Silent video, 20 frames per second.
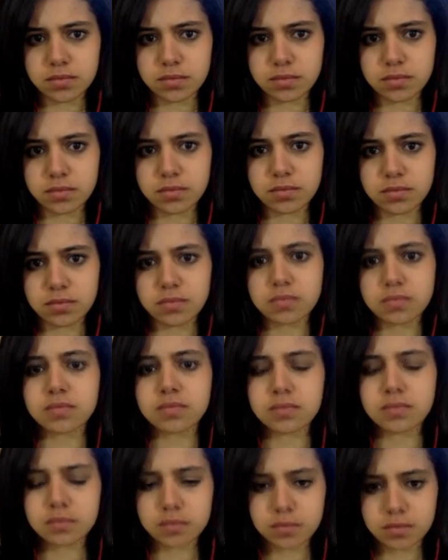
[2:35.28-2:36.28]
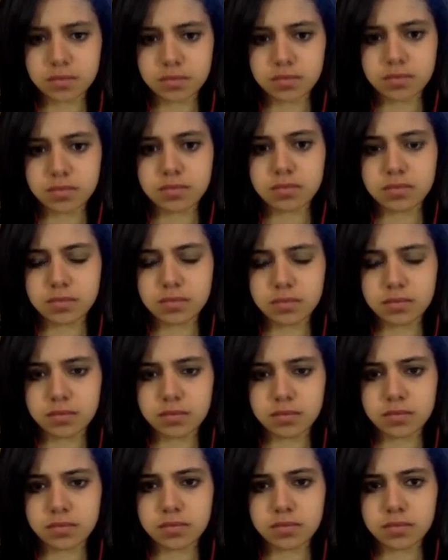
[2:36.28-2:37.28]

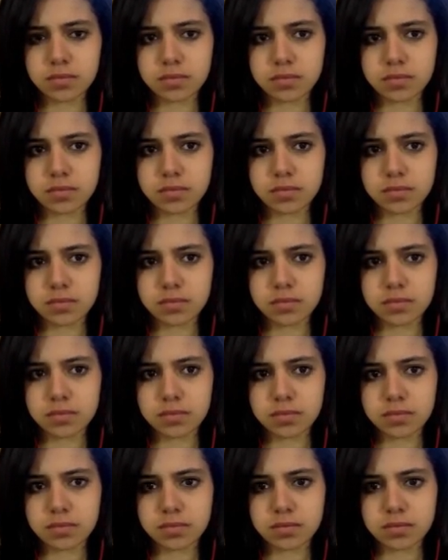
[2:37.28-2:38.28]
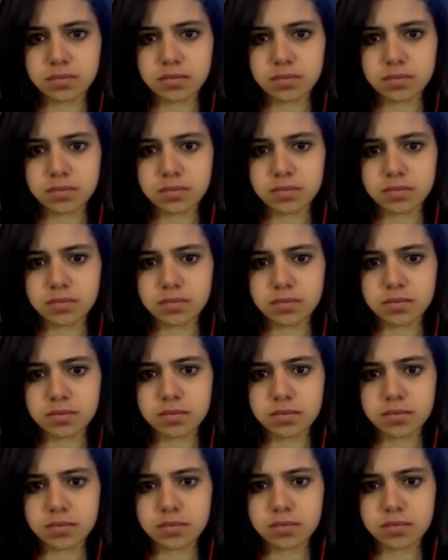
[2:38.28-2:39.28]

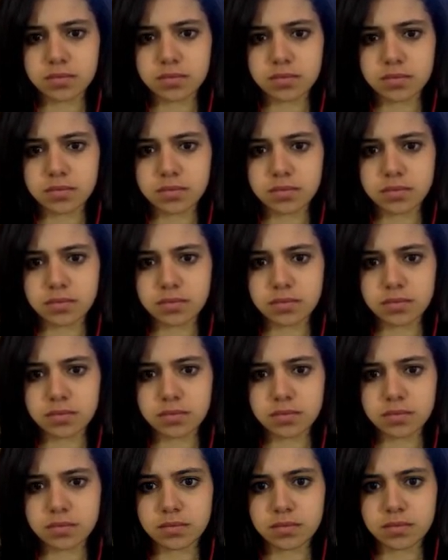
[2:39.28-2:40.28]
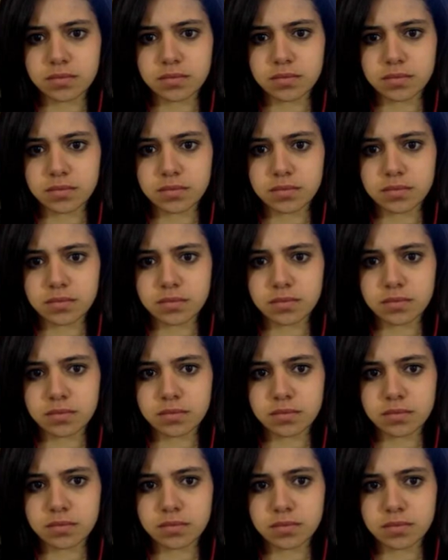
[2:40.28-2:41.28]

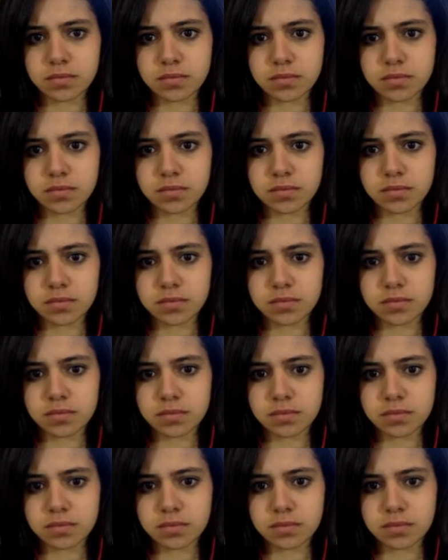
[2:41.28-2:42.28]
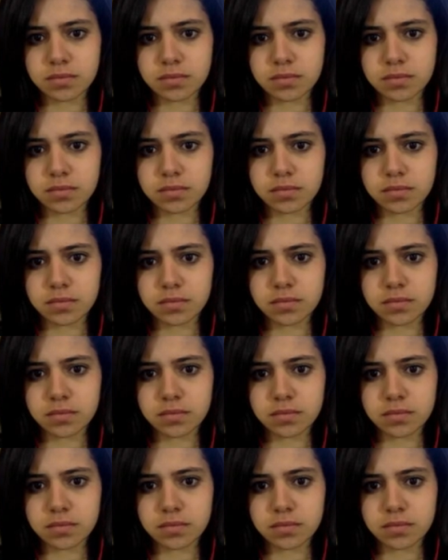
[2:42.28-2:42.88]
(not speaking)